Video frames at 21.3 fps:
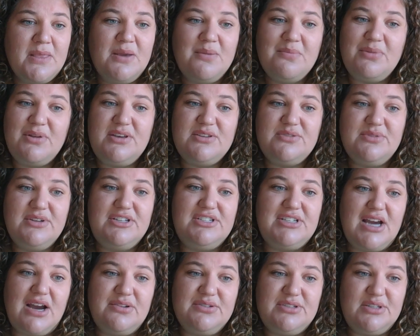please reach
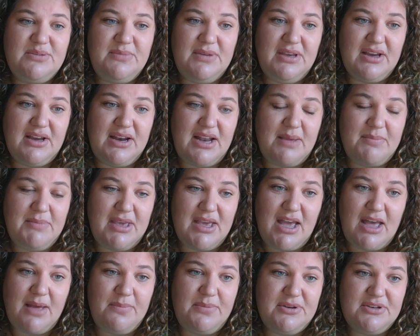out to me. I'd be
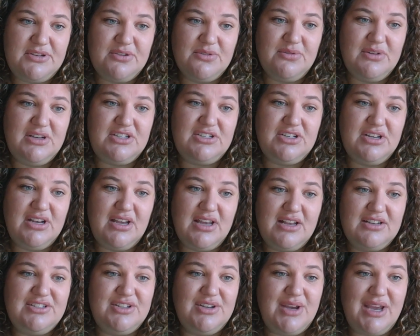happy
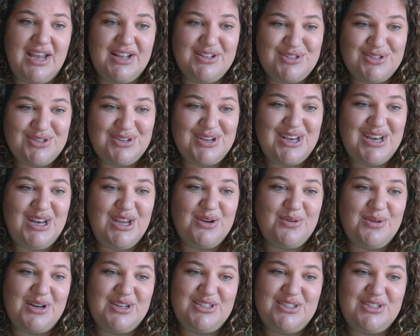to answer any
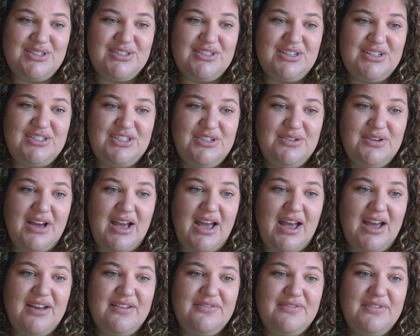questions that you
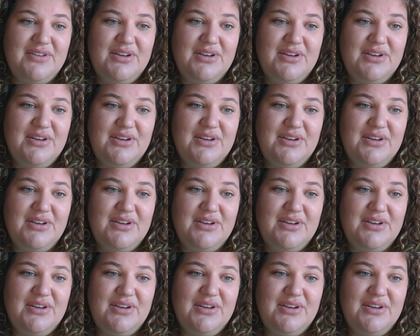have.